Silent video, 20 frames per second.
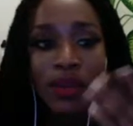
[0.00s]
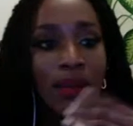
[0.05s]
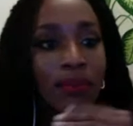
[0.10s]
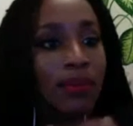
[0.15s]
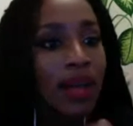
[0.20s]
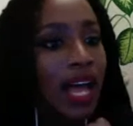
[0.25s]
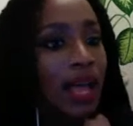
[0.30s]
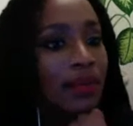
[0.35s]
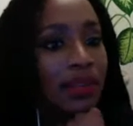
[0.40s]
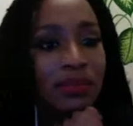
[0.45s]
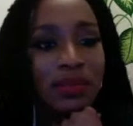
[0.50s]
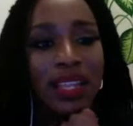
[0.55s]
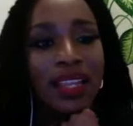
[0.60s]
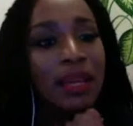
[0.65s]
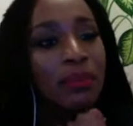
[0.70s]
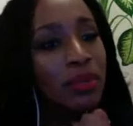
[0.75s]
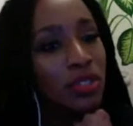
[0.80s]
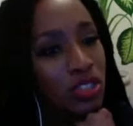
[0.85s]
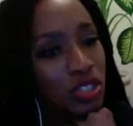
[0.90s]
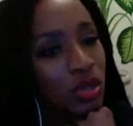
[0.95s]
my mind because I'm
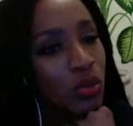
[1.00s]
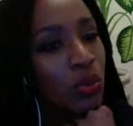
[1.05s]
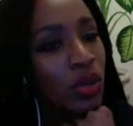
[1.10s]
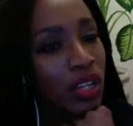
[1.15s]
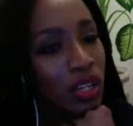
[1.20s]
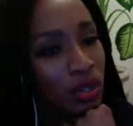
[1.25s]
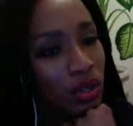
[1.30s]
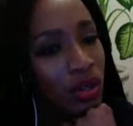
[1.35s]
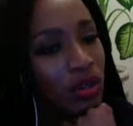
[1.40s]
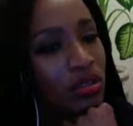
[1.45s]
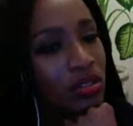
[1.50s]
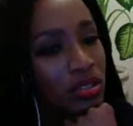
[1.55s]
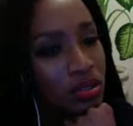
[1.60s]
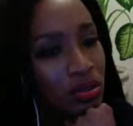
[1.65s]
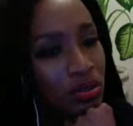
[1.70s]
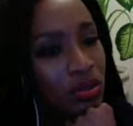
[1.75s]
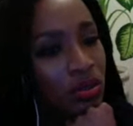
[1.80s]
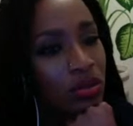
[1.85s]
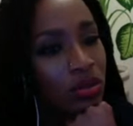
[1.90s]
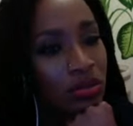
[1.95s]
like, but you're going to go to
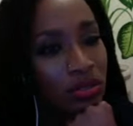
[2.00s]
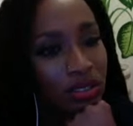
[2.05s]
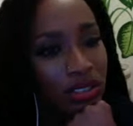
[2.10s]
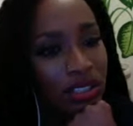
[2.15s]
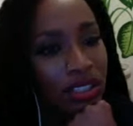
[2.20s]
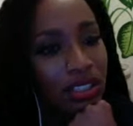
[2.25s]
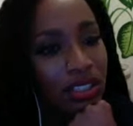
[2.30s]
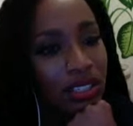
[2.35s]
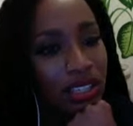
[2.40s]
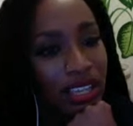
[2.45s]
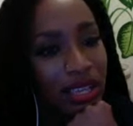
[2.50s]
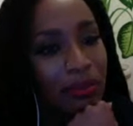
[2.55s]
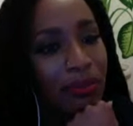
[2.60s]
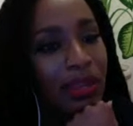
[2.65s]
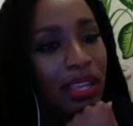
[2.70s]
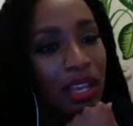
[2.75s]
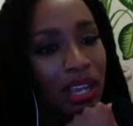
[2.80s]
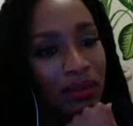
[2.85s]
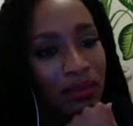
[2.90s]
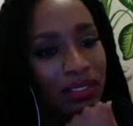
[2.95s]
school and
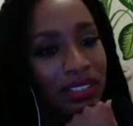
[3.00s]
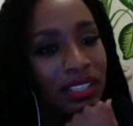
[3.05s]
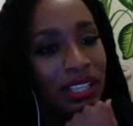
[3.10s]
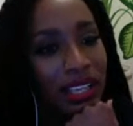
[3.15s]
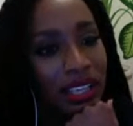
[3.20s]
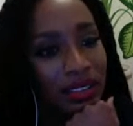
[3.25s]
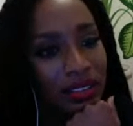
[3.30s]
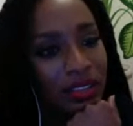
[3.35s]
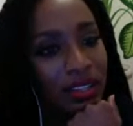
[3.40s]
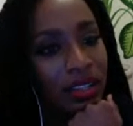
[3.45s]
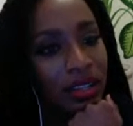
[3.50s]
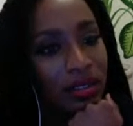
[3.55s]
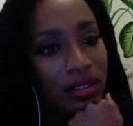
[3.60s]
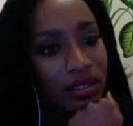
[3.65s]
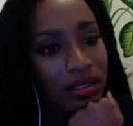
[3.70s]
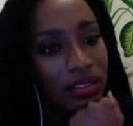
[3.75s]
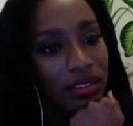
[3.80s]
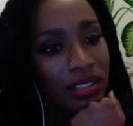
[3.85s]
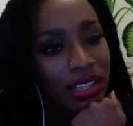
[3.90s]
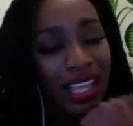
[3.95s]
pay off a debt though.
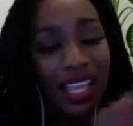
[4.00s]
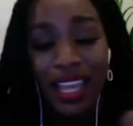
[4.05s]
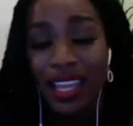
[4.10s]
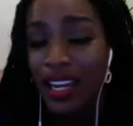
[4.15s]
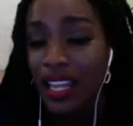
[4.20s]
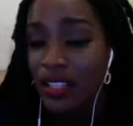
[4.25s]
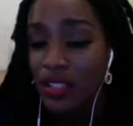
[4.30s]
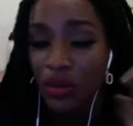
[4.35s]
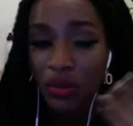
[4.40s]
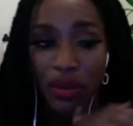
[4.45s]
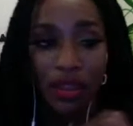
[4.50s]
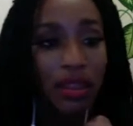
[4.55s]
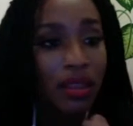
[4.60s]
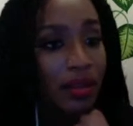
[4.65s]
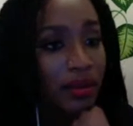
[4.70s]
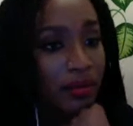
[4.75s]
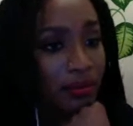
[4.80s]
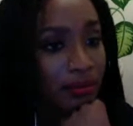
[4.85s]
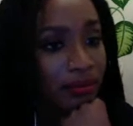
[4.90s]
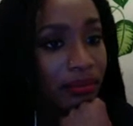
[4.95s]
And that's
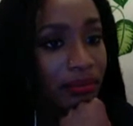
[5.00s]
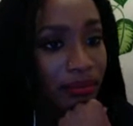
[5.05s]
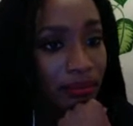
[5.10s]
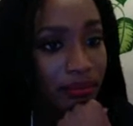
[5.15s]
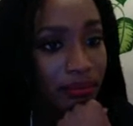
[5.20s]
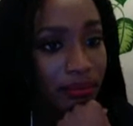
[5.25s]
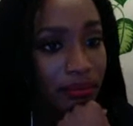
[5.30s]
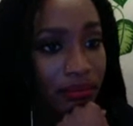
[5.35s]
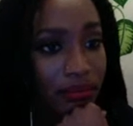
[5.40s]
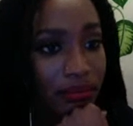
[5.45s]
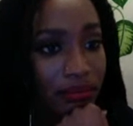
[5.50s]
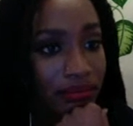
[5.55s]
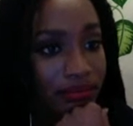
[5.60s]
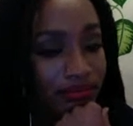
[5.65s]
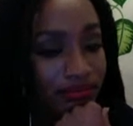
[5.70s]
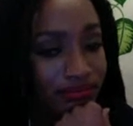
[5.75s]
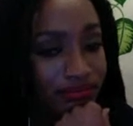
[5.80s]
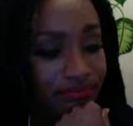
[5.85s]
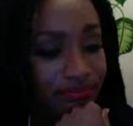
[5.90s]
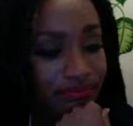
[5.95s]
okay.
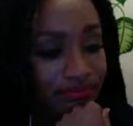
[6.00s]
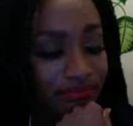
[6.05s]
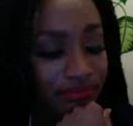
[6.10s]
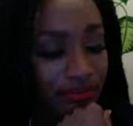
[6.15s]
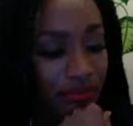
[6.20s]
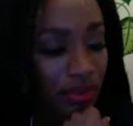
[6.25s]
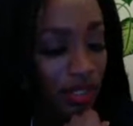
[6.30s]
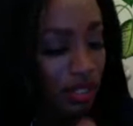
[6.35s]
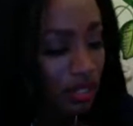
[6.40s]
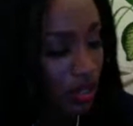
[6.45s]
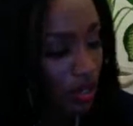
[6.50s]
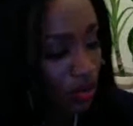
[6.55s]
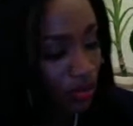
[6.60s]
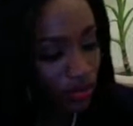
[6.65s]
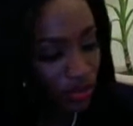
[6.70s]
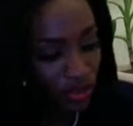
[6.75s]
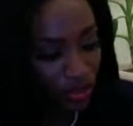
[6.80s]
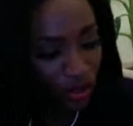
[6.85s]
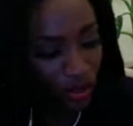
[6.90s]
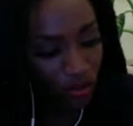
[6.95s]
You know,
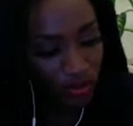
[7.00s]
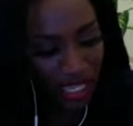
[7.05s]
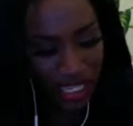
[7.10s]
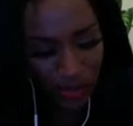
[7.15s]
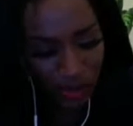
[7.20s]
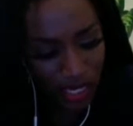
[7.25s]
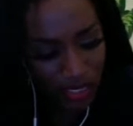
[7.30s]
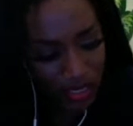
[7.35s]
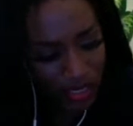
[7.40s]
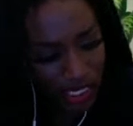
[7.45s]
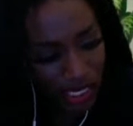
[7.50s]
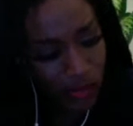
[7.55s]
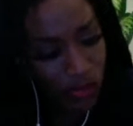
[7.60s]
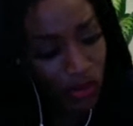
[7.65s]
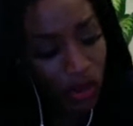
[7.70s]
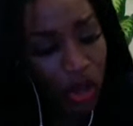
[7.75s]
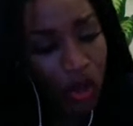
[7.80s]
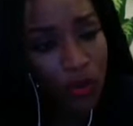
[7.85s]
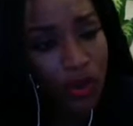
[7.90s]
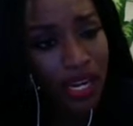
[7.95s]
so that's why I just keep
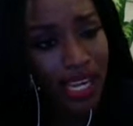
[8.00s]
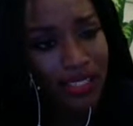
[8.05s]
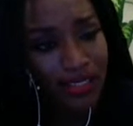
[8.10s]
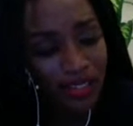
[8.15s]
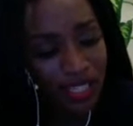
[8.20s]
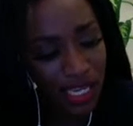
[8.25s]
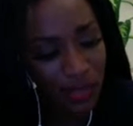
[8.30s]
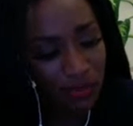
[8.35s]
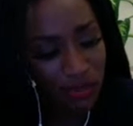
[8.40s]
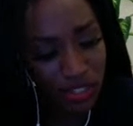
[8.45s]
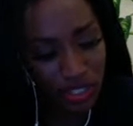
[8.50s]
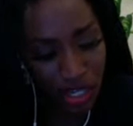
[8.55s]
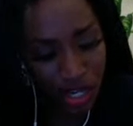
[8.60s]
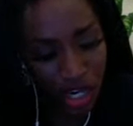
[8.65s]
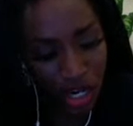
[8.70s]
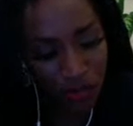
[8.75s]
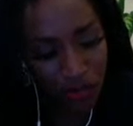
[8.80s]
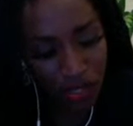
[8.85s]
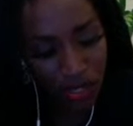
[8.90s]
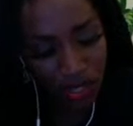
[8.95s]
going. I just keep
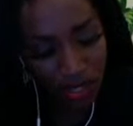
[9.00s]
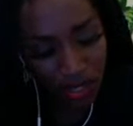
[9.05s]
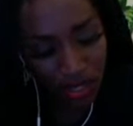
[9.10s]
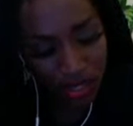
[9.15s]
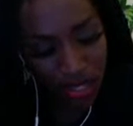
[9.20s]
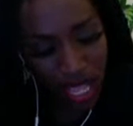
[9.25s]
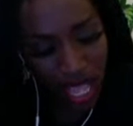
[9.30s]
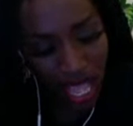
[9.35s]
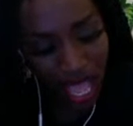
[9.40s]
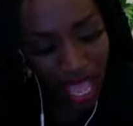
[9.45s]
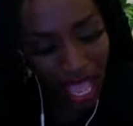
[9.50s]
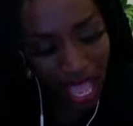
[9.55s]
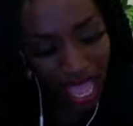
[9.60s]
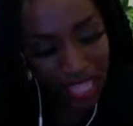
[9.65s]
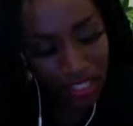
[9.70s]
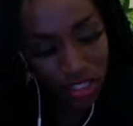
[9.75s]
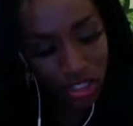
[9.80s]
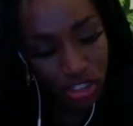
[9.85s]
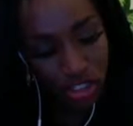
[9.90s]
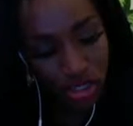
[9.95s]
sharing because I
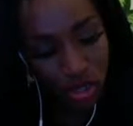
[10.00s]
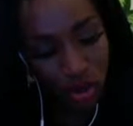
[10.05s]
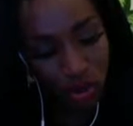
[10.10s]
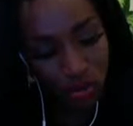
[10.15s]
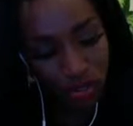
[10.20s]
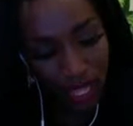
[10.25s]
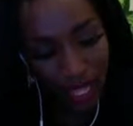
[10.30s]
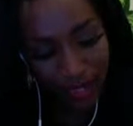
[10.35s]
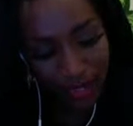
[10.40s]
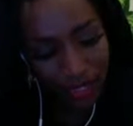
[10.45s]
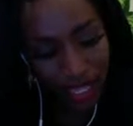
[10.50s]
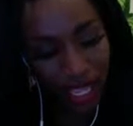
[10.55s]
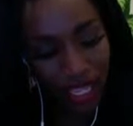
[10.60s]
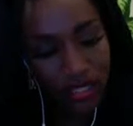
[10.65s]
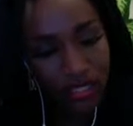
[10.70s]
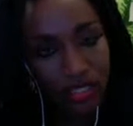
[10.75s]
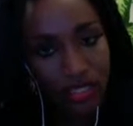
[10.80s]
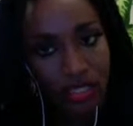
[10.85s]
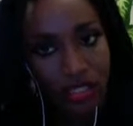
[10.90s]
just know, like, God,